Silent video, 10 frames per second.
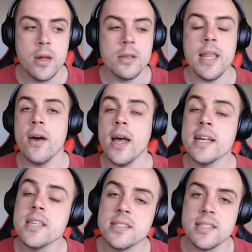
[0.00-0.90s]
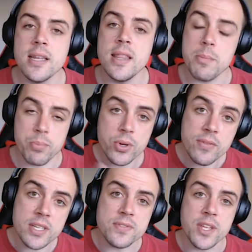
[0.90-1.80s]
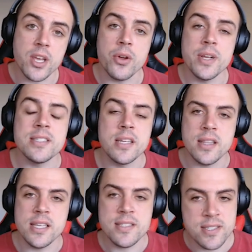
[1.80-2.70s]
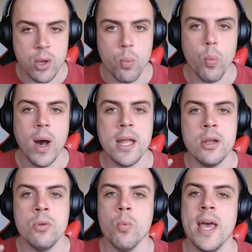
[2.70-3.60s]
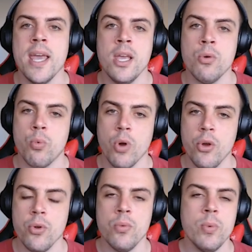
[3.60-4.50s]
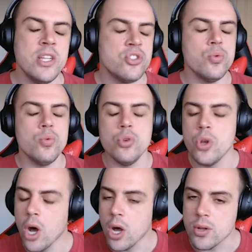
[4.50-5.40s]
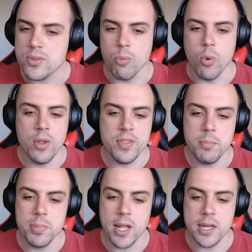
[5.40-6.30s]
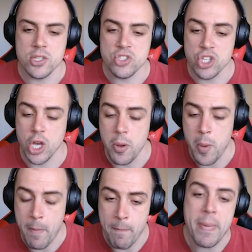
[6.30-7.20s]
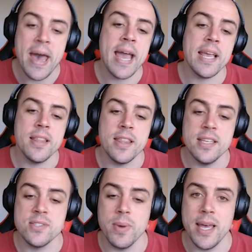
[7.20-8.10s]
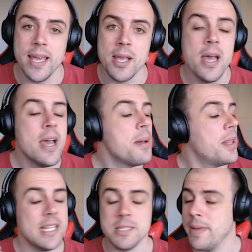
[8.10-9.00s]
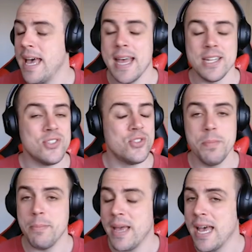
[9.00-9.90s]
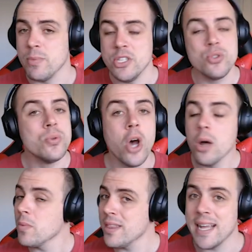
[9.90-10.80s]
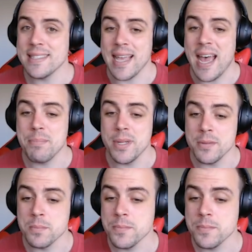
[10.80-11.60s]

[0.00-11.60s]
Now, as I said in our previous video, is that this is a one-way road. We do not want the blood to go back this way. That's bad, super bad. We do not want that to happen.